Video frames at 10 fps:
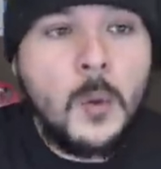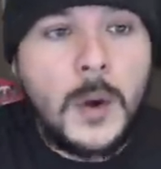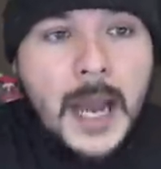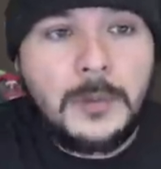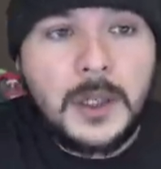
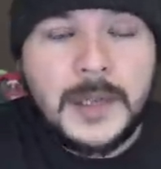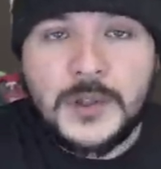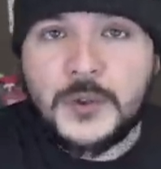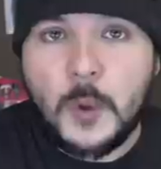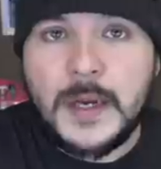When I look at
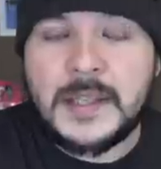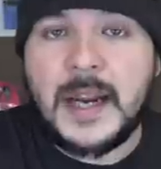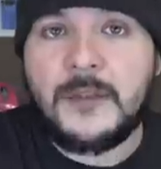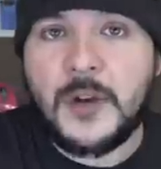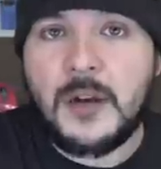stories
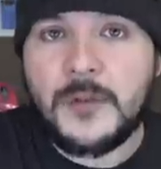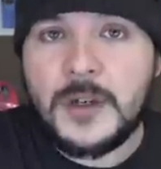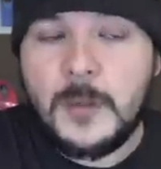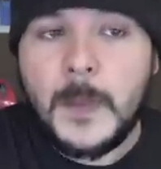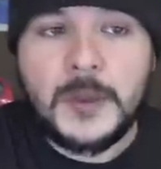that I've
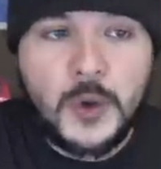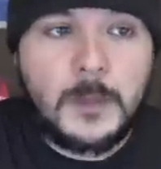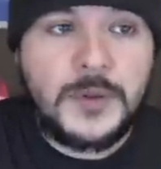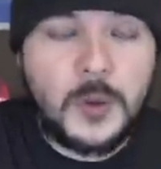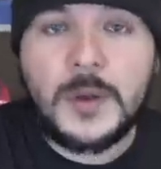covered,
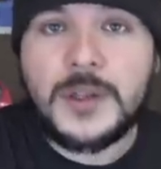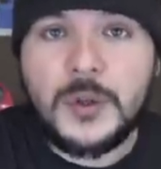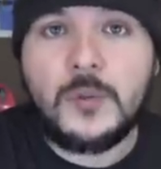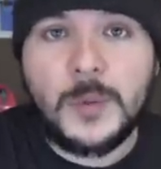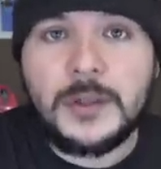Trump stories
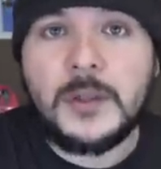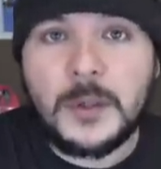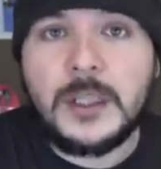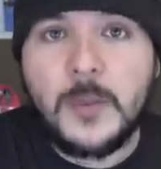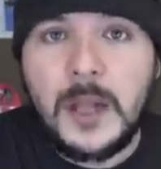do really,
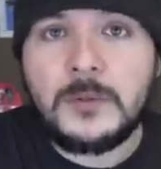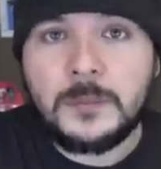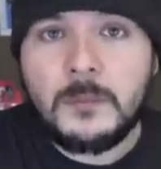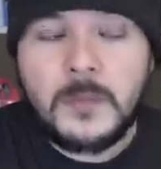really well.